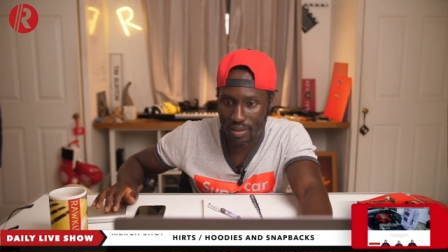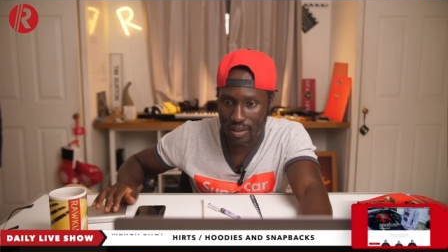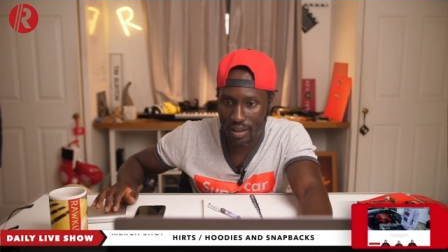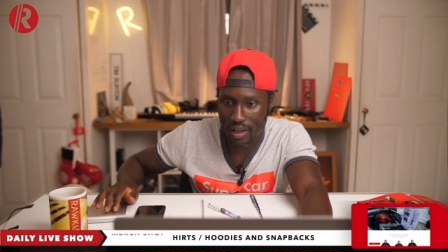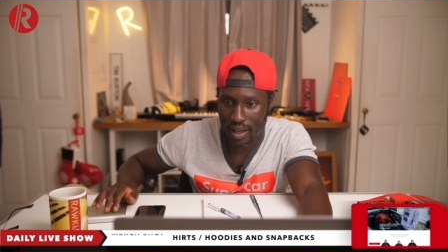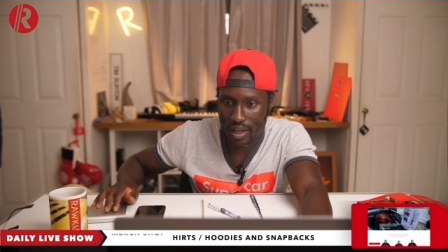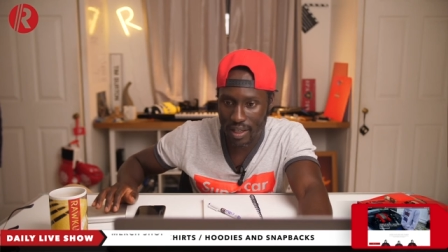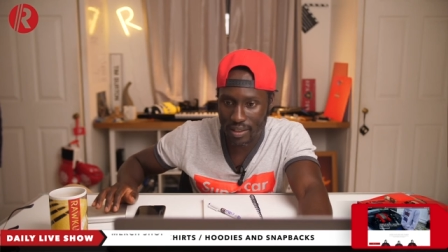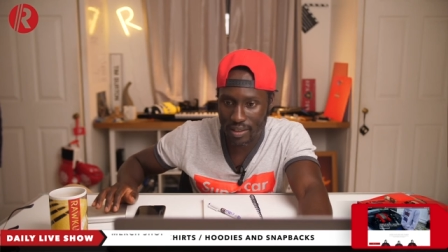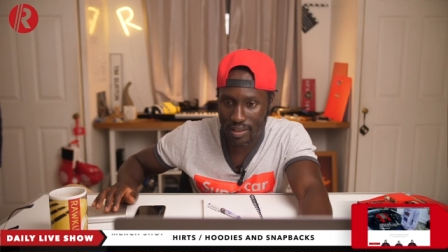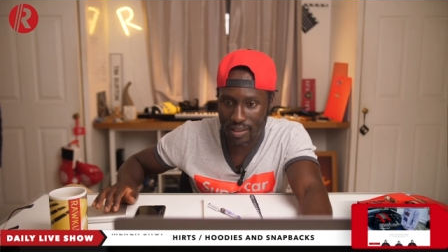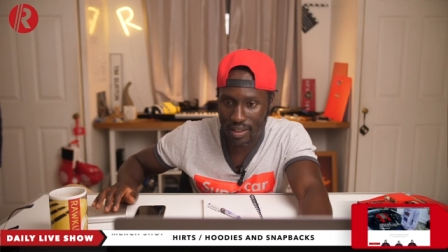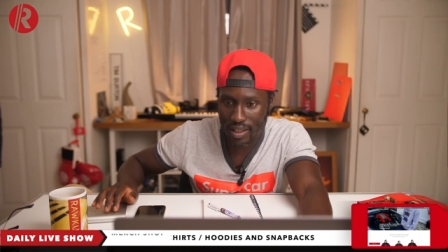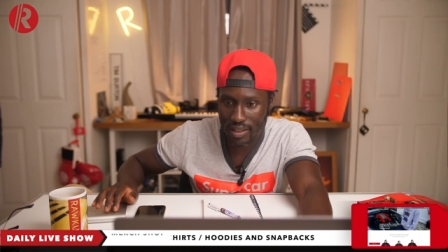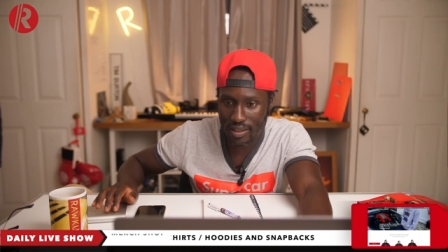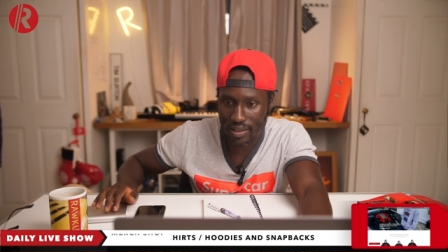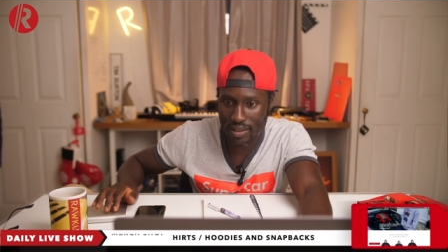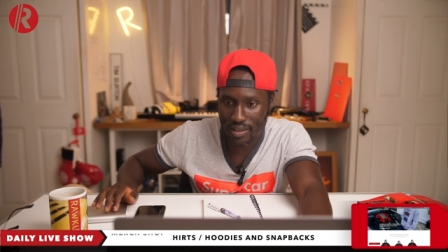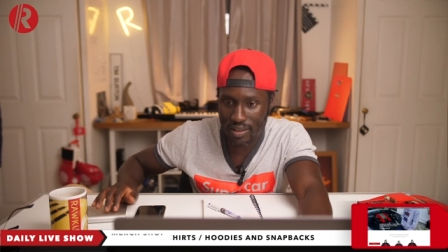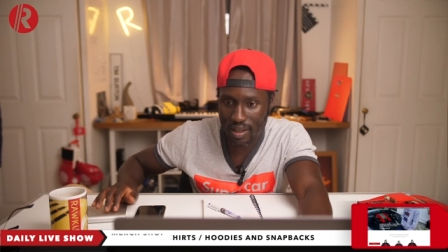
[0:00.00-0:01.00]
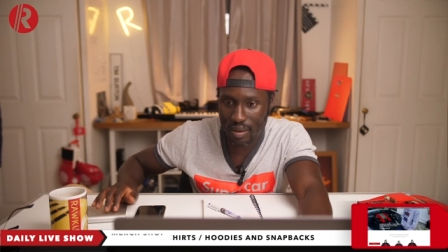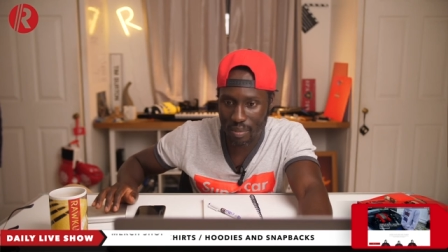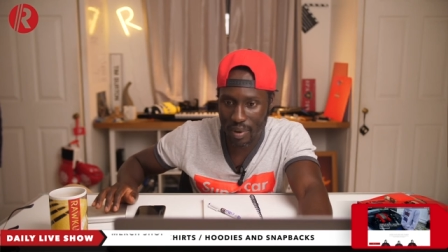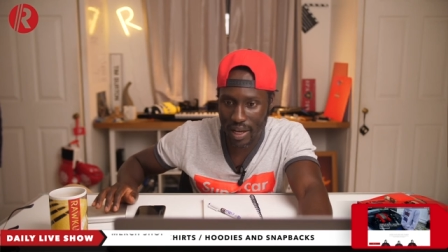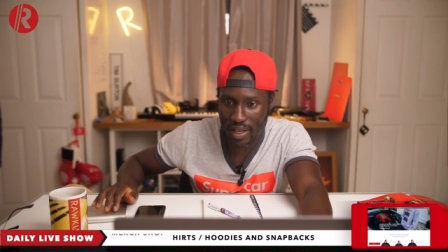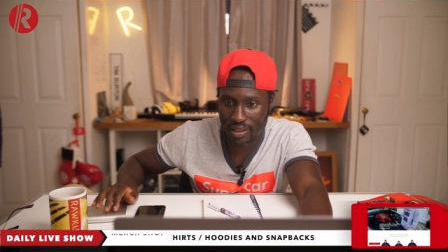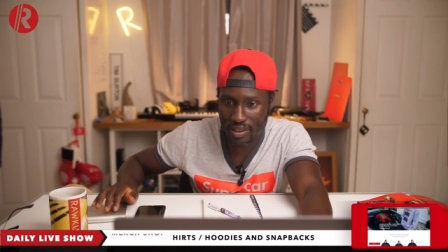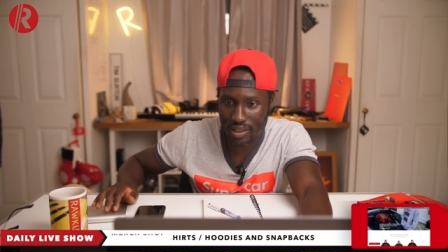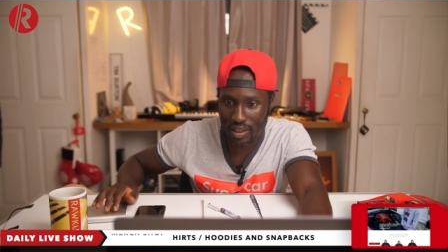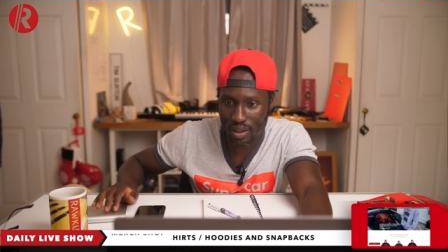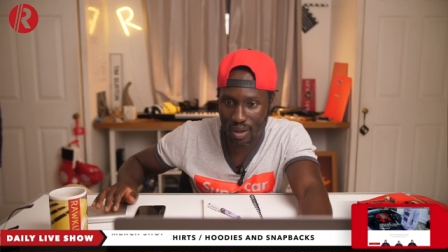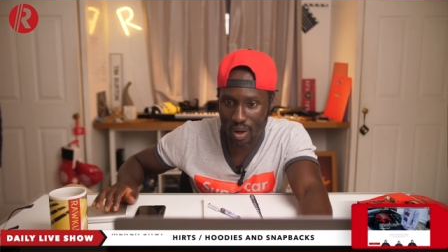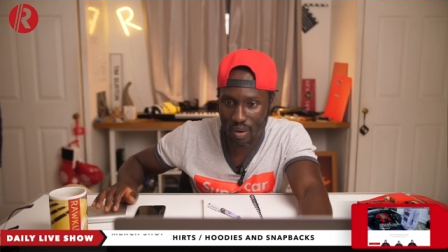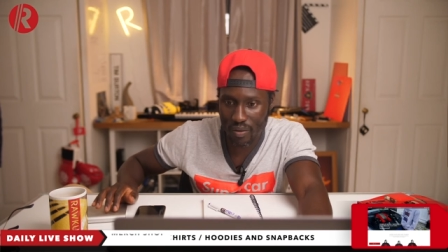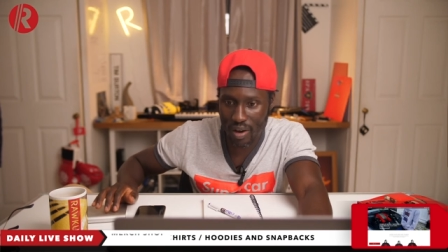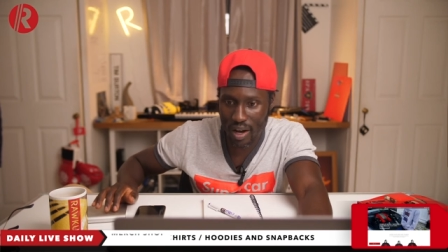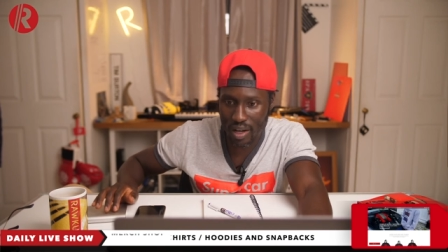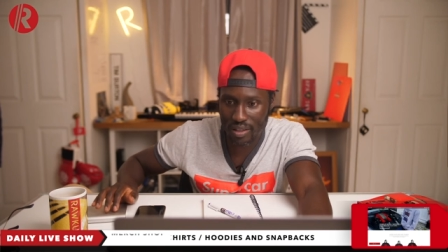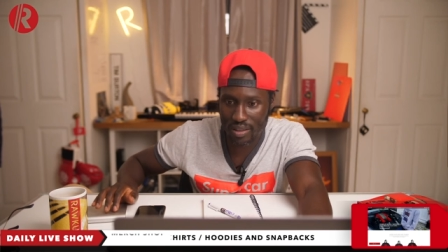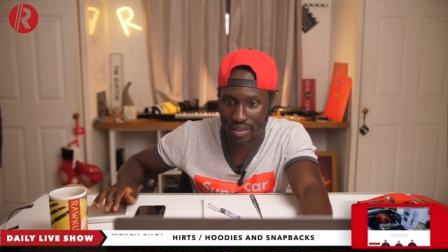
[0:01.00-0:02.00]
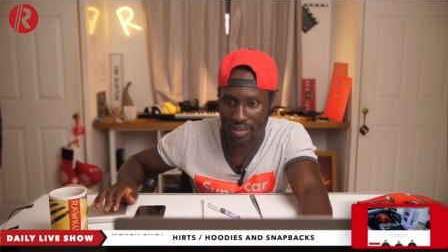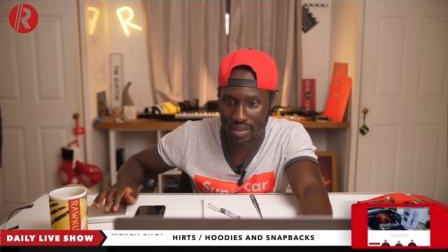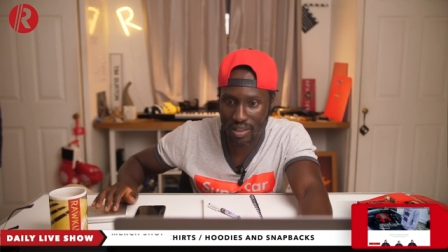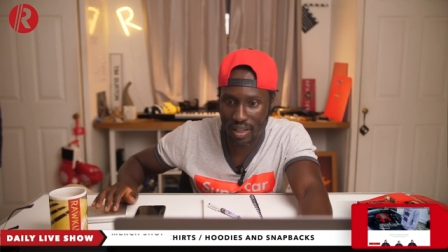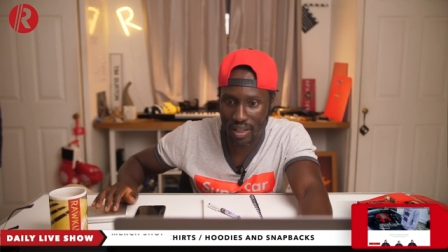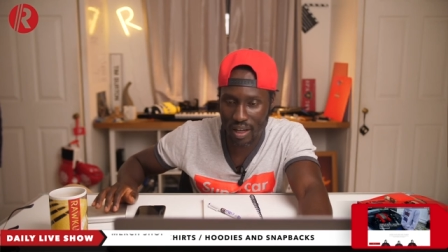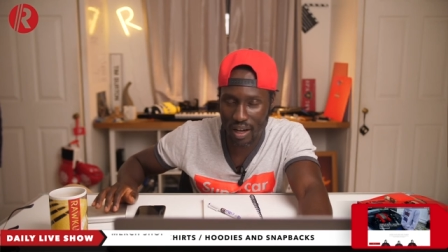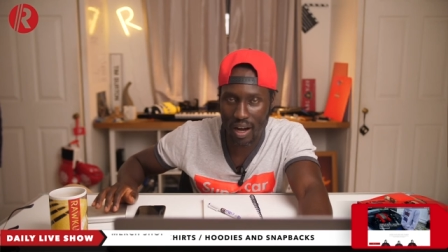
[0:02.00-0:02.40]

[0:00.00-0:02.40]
uh, since the passing of Ayrton Senna.